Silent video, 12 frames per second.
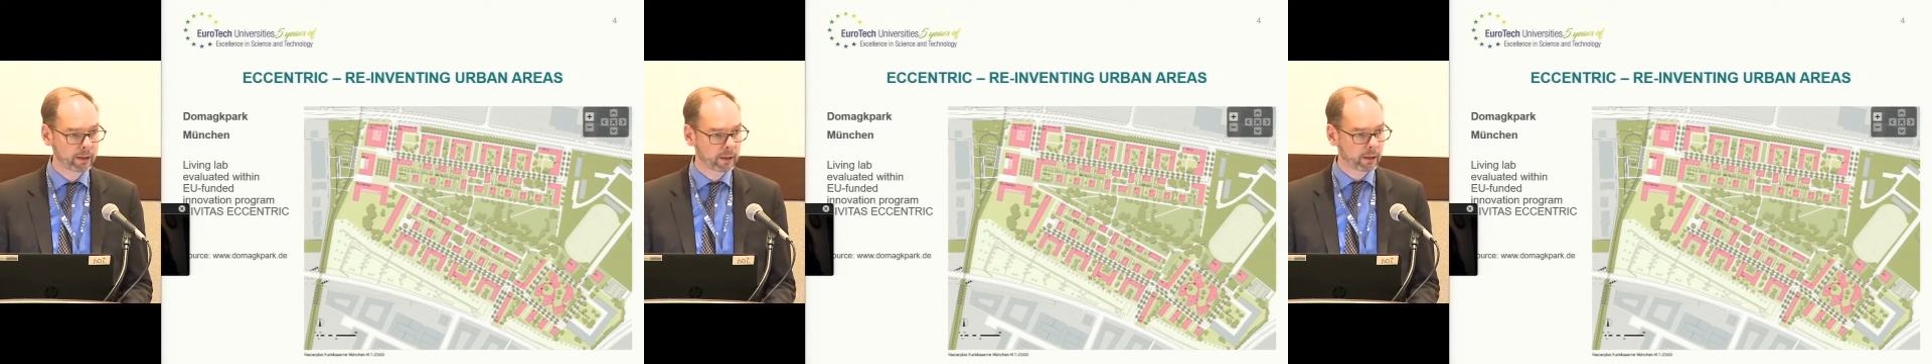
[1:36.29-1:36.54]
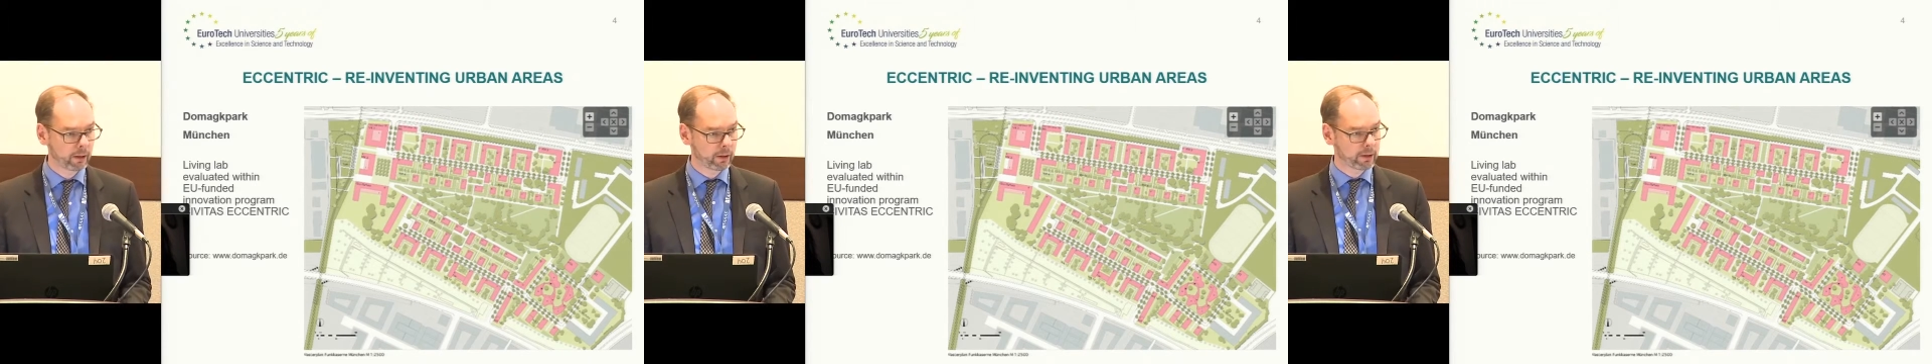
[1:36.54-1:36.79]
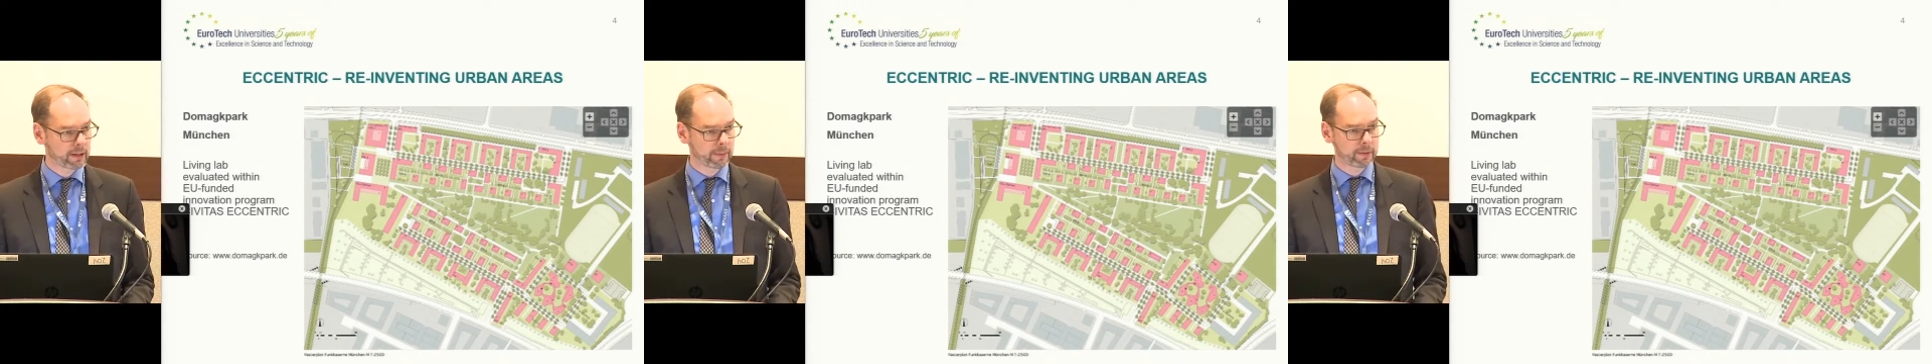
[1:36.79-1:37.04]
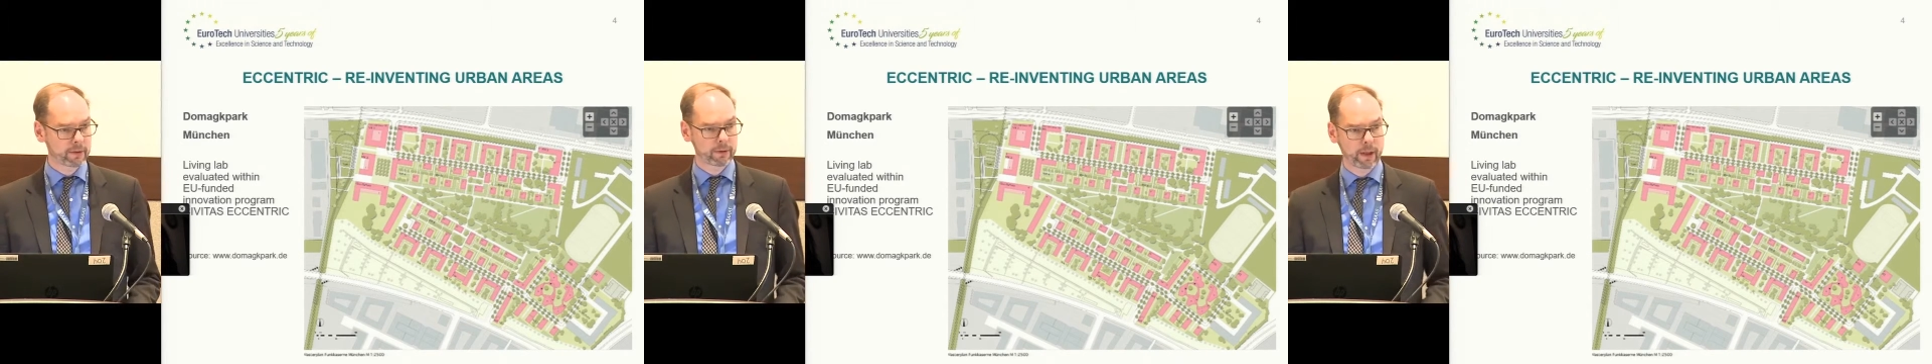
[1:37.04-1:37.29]
concepts
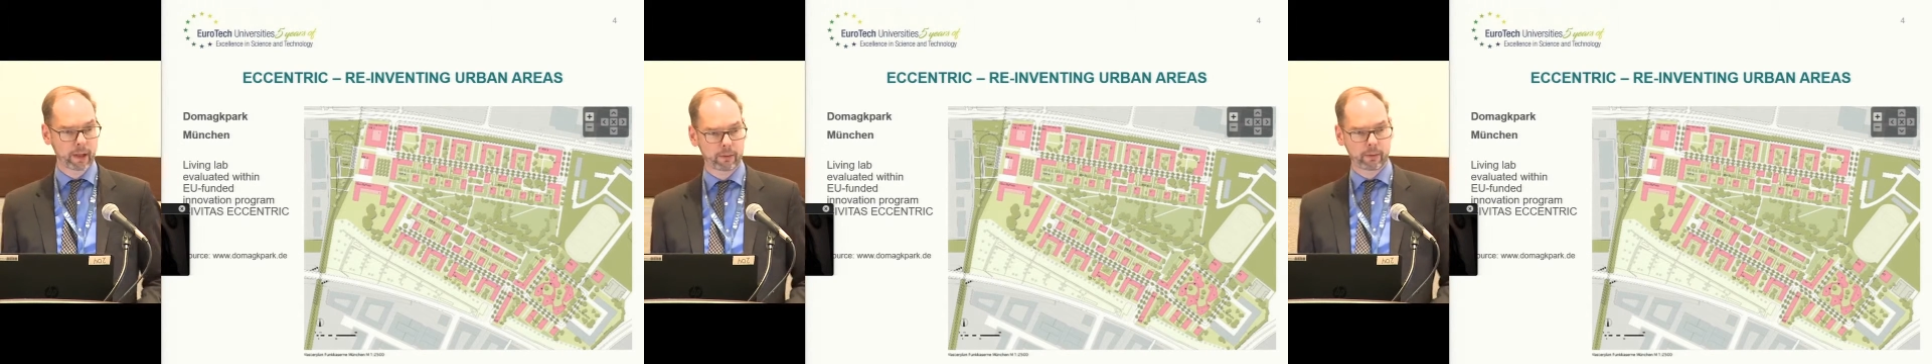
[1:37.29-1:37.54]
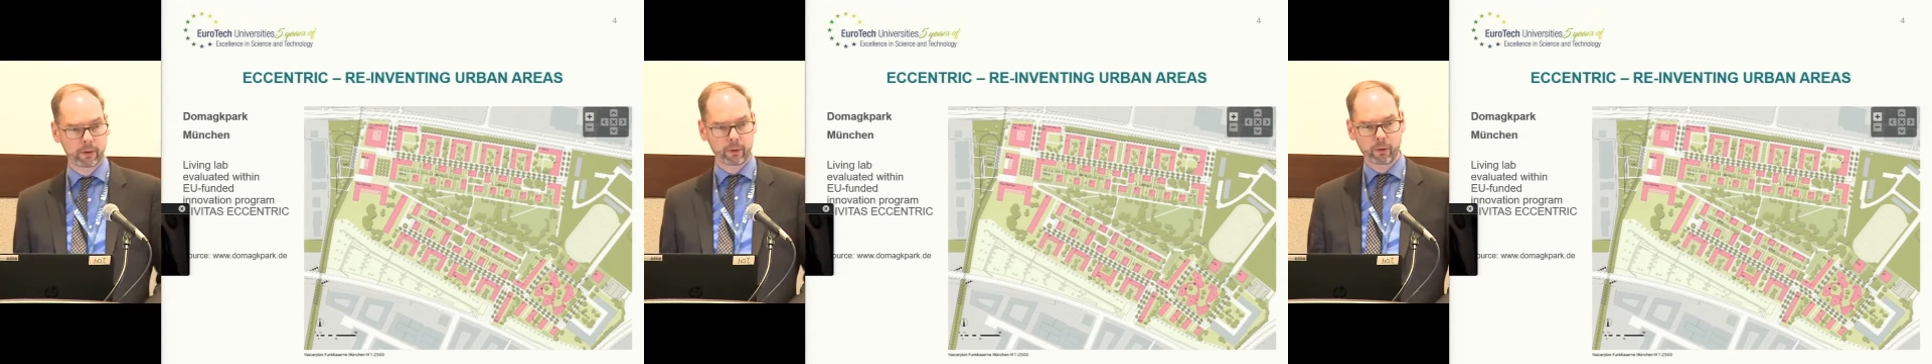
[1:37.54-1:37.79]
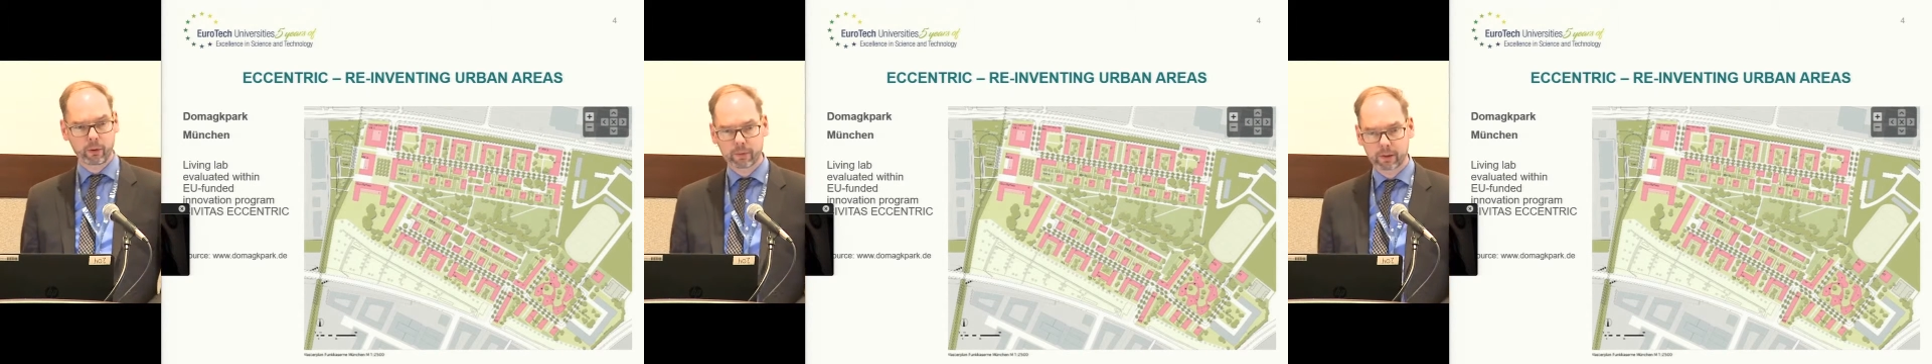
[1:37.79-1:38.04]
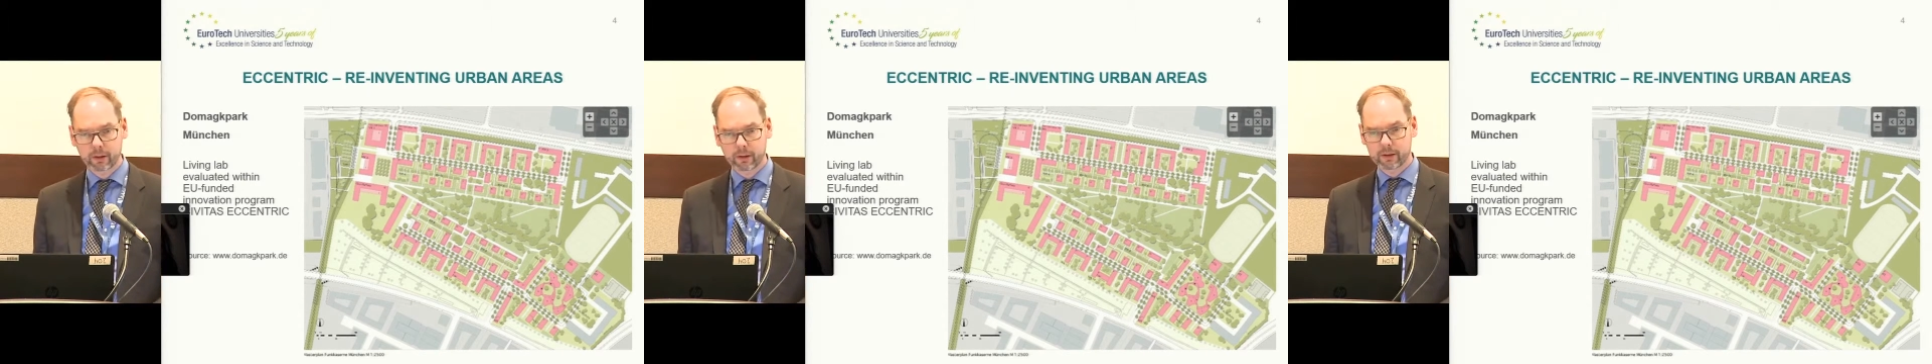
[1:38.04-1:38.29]
together with urban
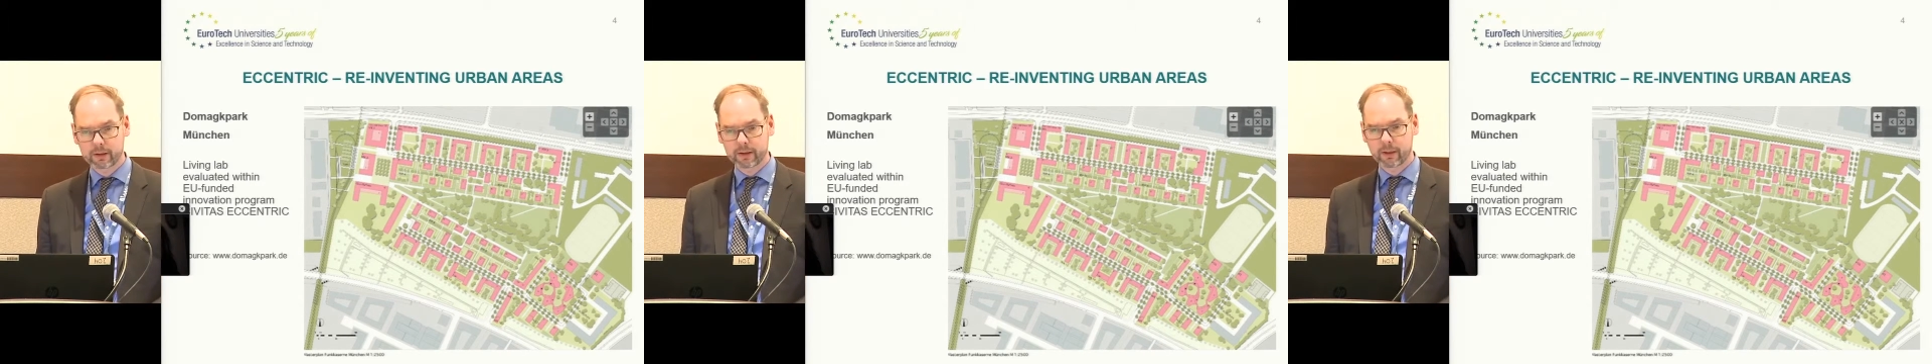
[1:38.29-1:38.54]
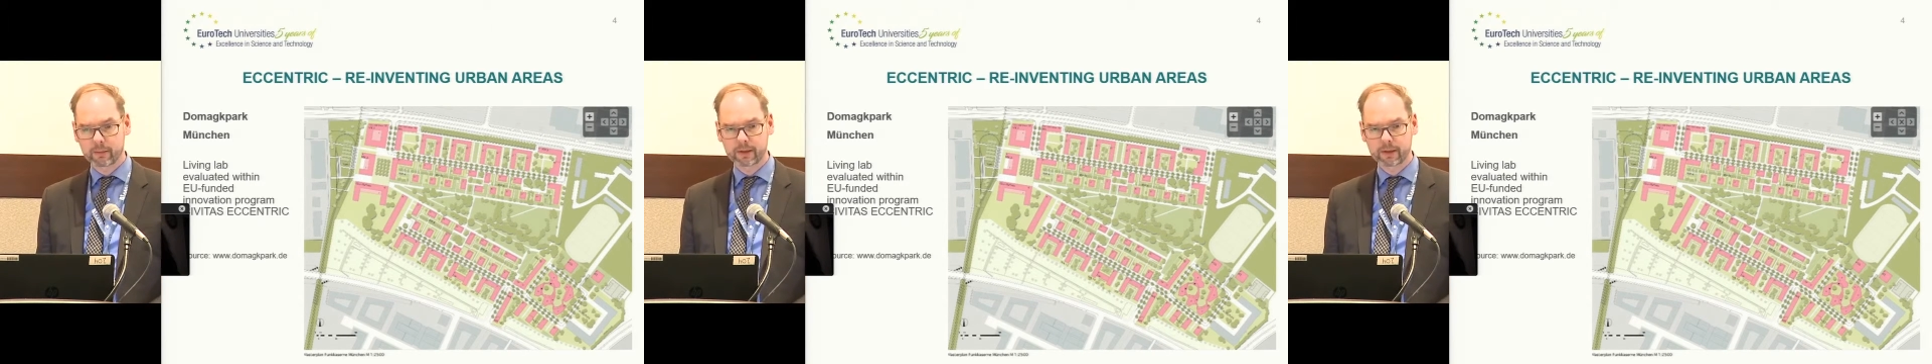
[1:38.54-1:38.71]
concepts.